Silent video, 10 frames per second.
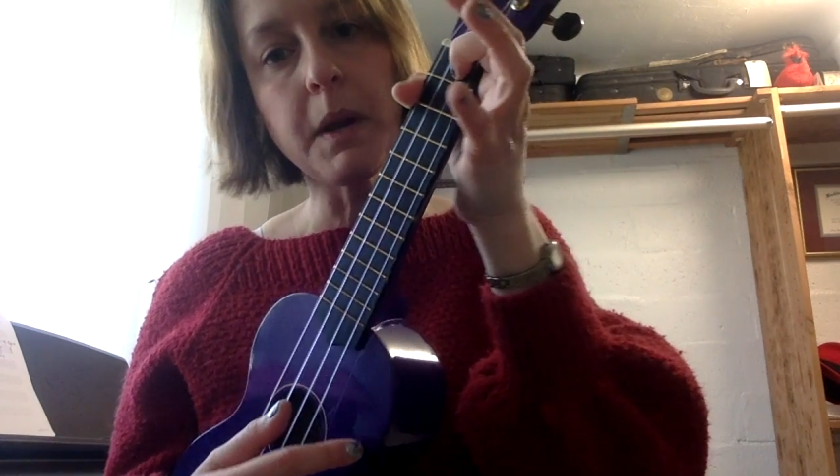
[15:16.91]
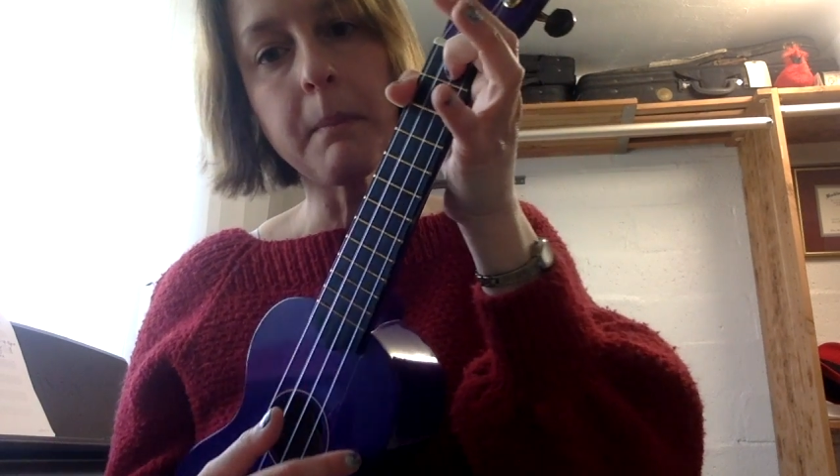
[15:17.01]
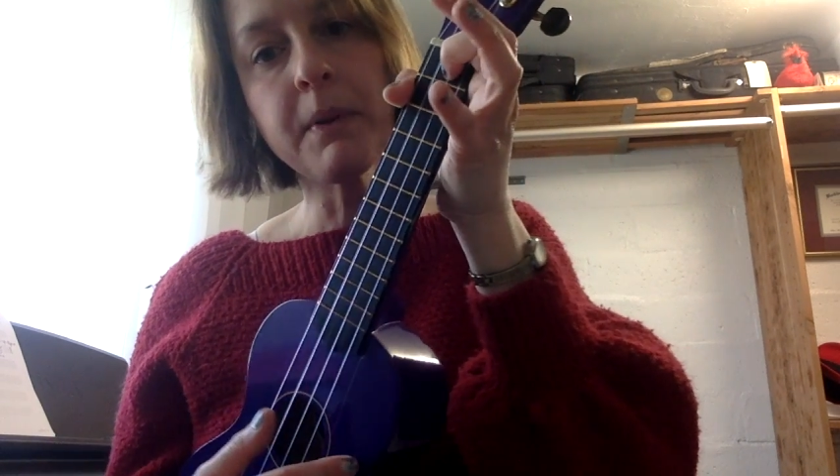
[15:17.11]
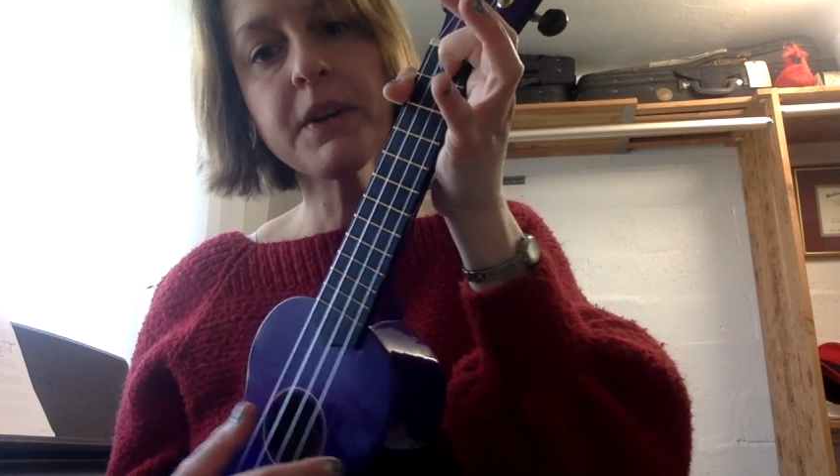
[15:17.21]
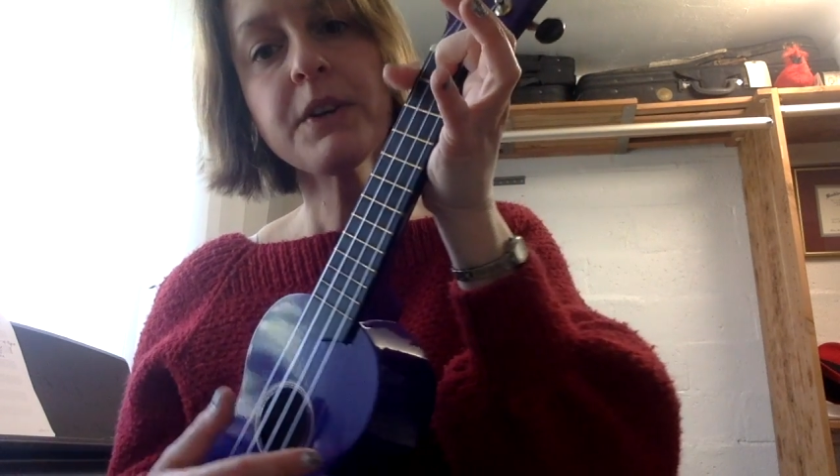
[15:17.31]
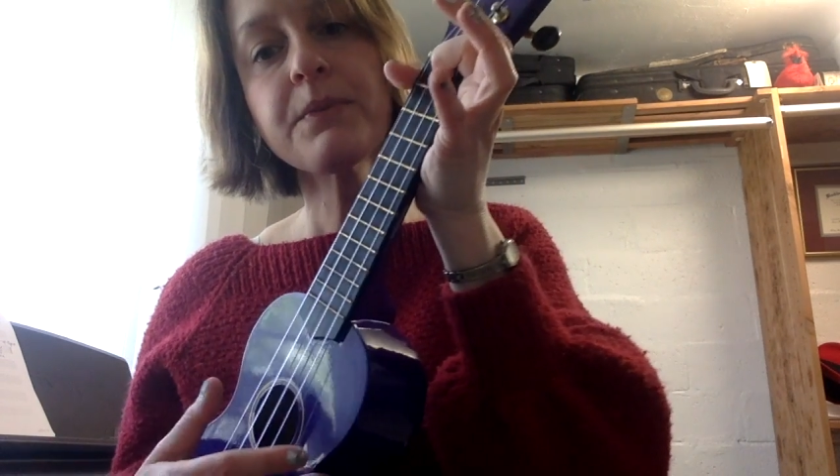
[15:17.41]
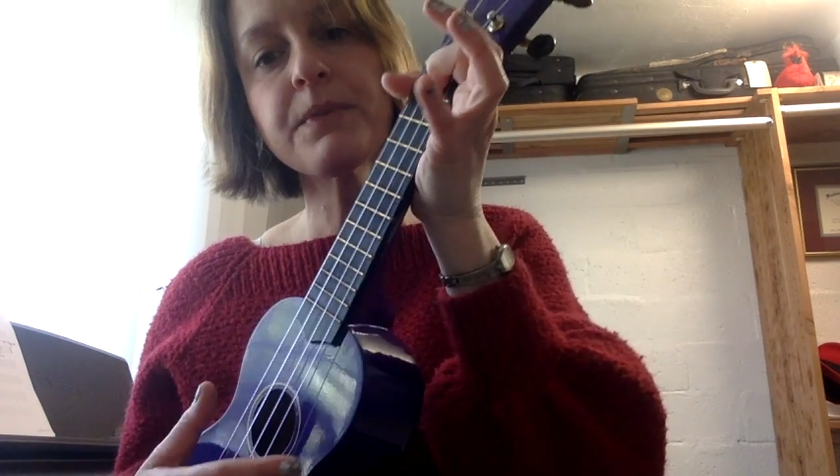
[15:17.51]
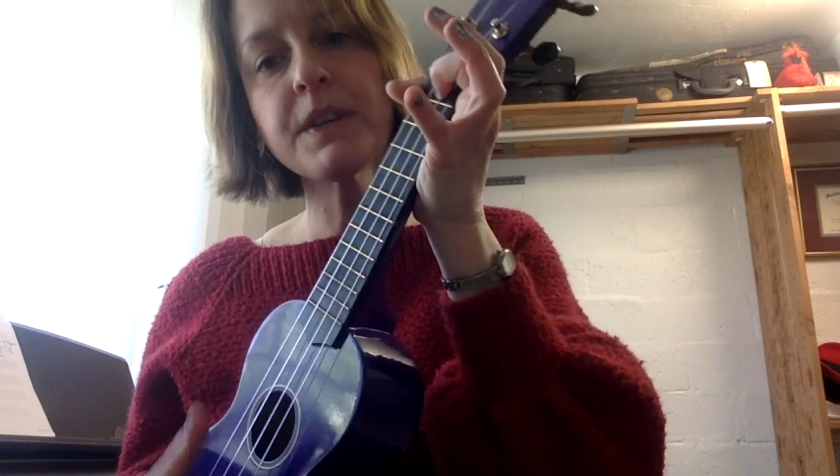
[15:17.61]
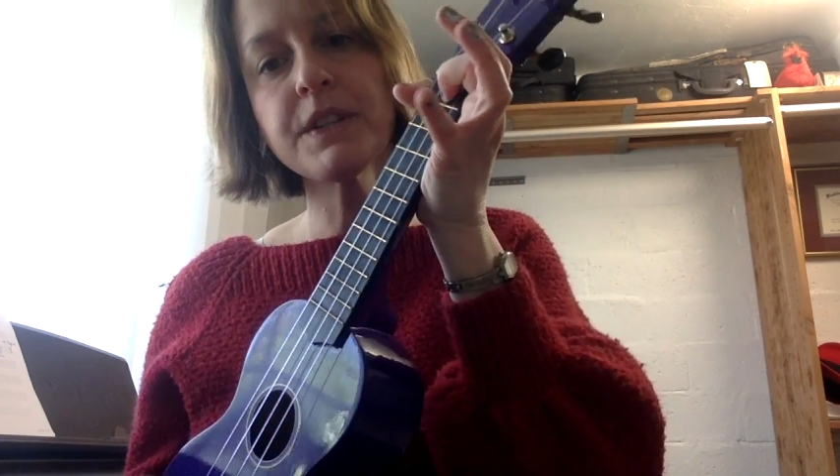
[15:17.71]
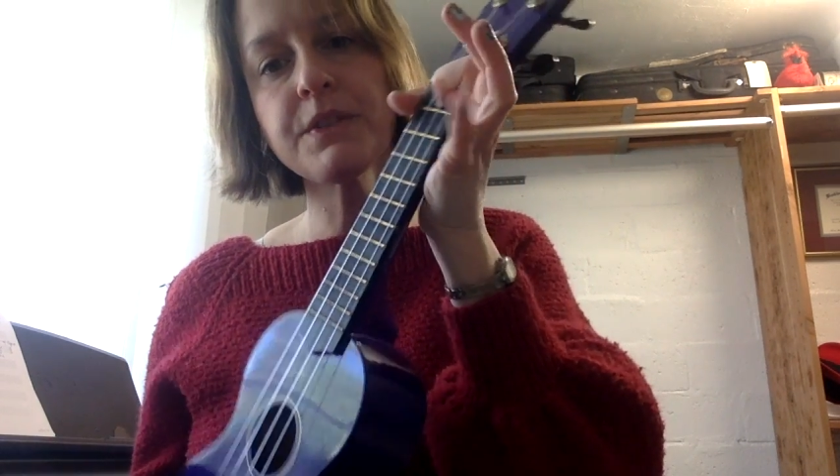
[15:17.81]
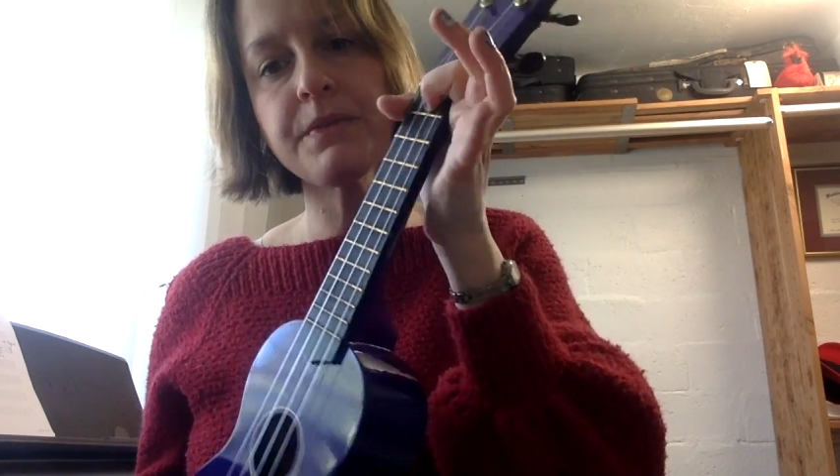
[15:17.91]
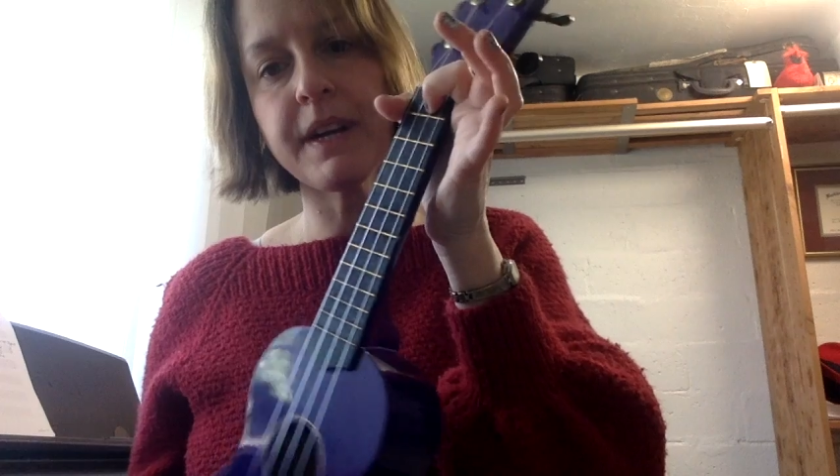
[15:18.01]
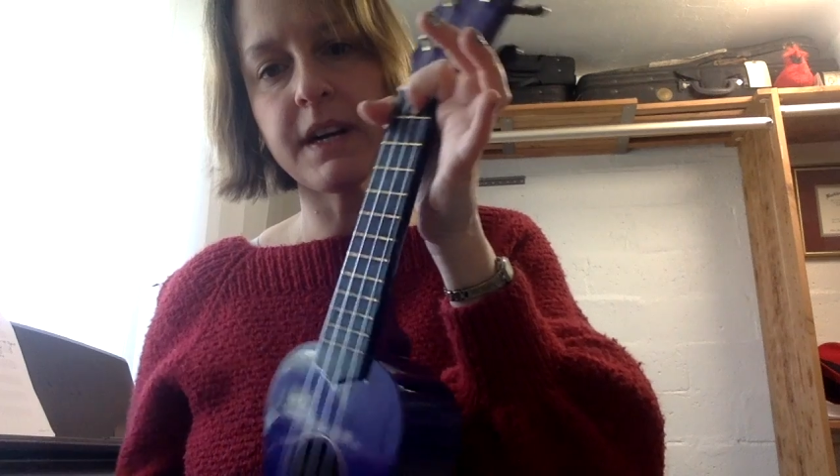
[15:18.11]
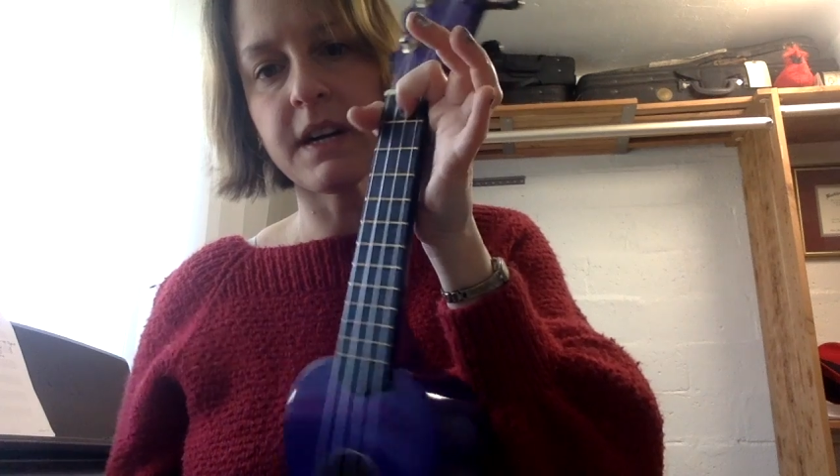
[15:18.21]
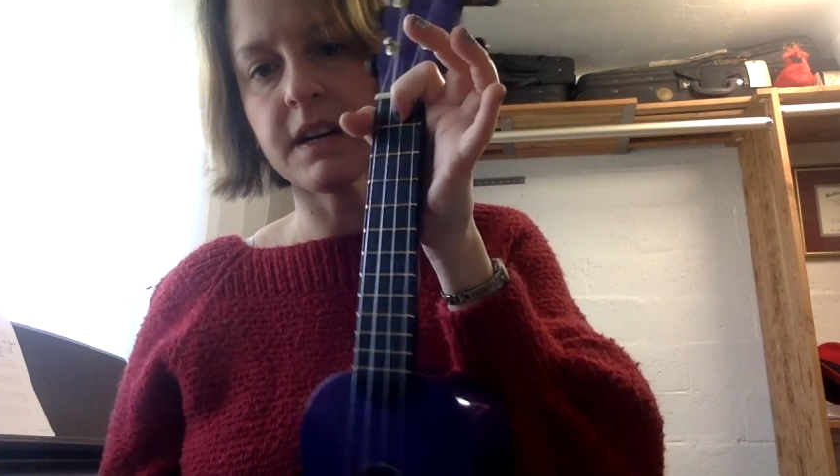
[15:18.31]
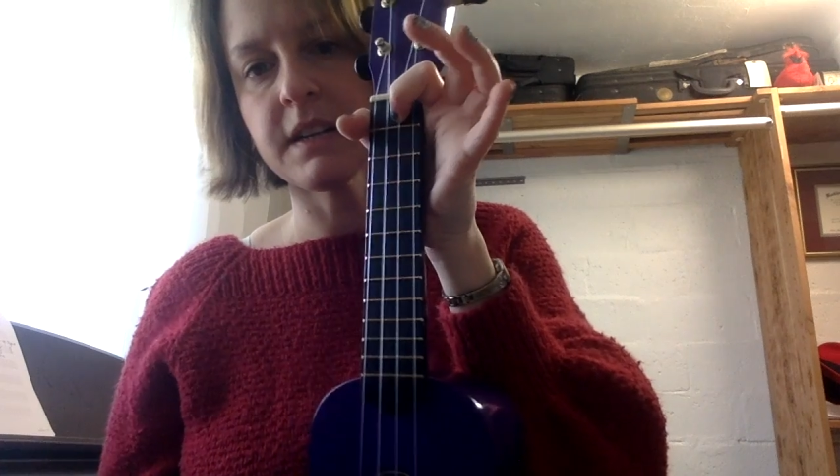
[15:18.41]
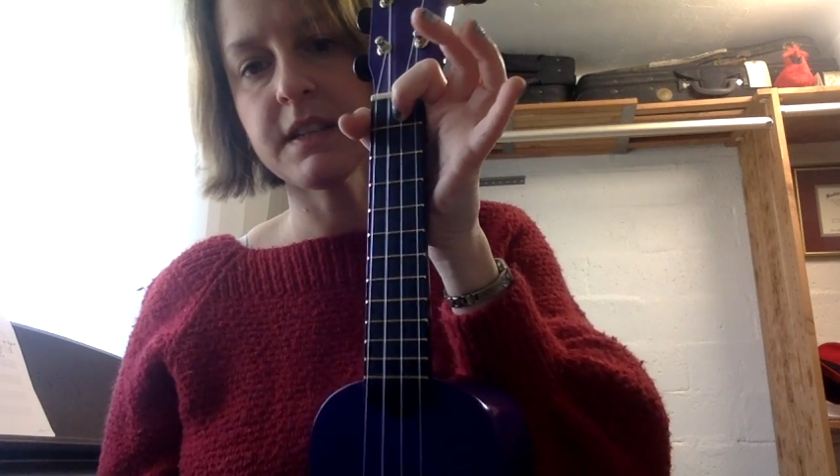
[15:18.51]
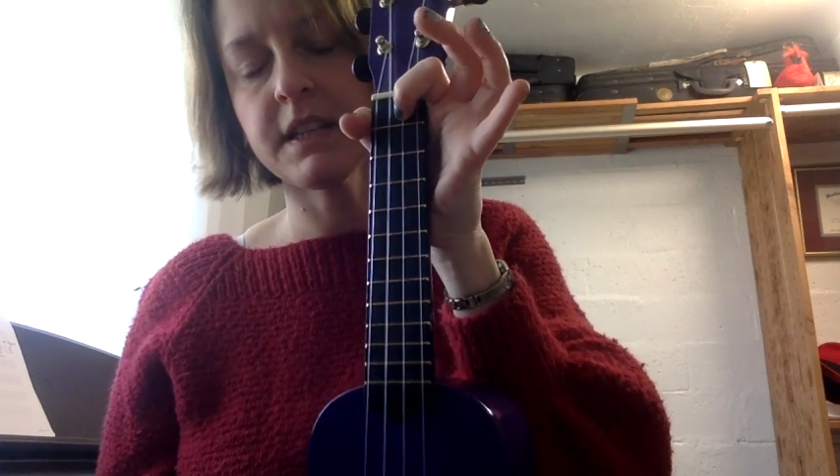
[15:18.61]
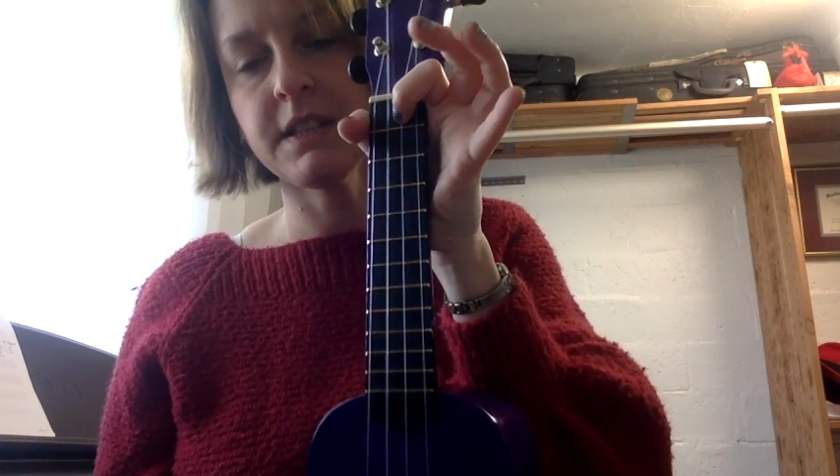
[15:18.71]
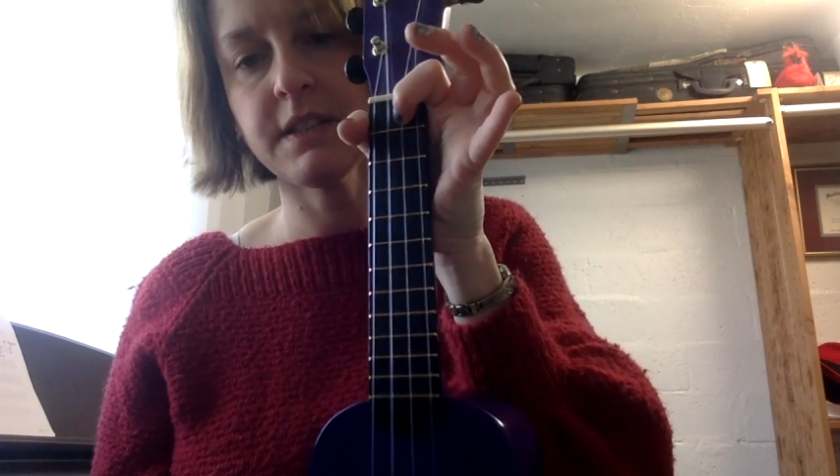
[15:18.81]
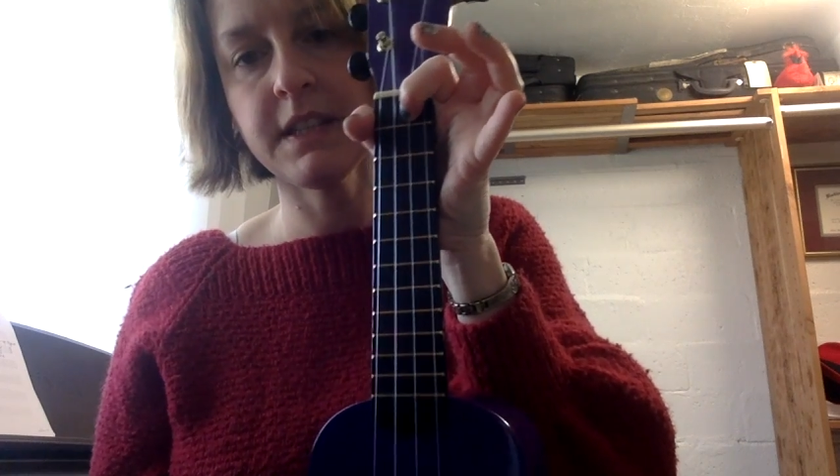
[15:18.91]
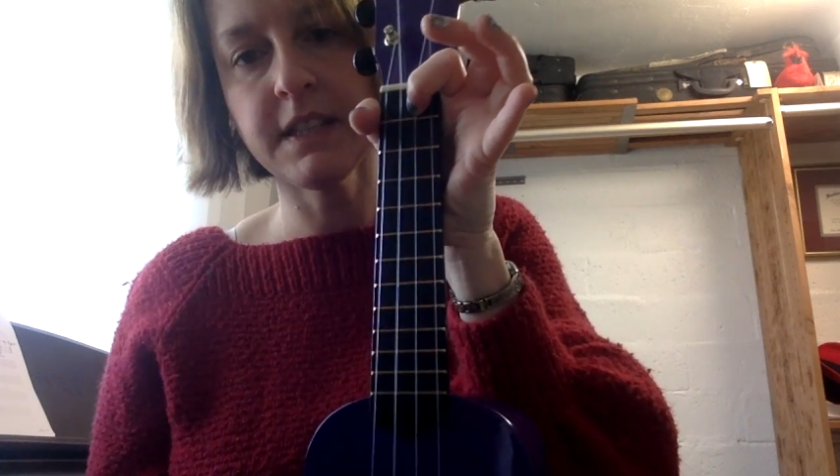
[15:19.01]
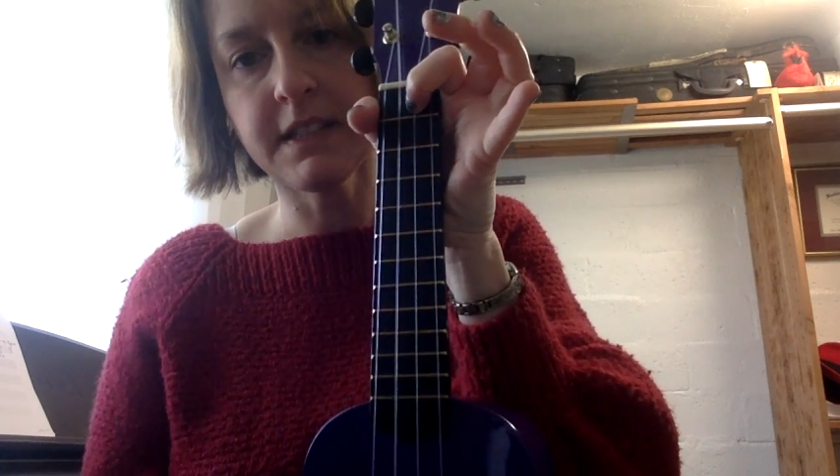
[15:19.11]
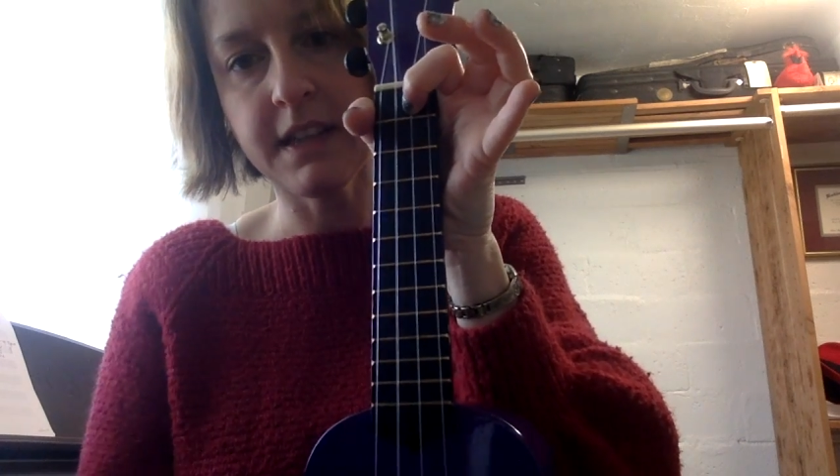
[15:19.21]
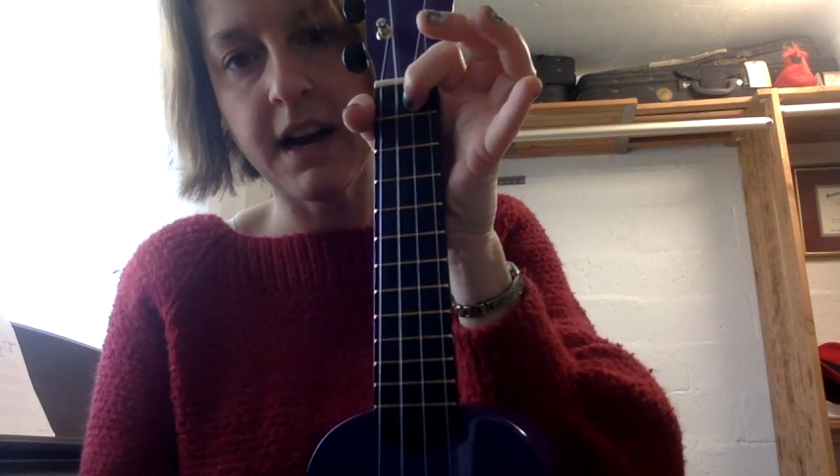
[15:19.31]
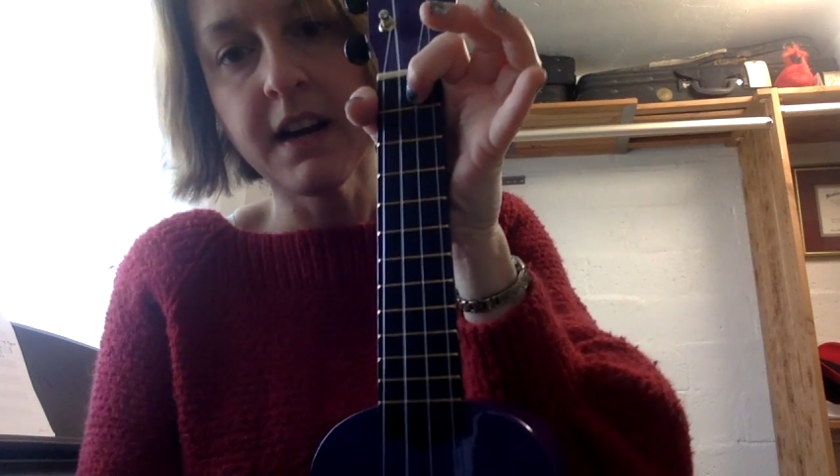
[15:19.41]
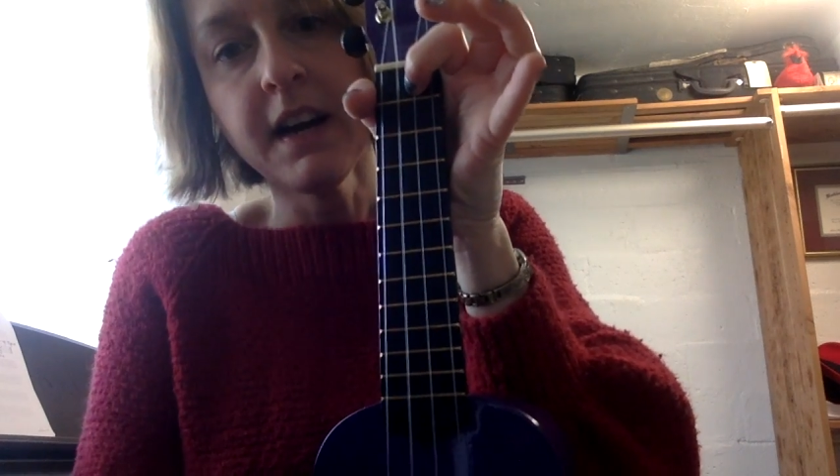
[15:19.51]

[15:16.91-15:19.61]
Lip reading: put your first finger, can you see this? Yeah.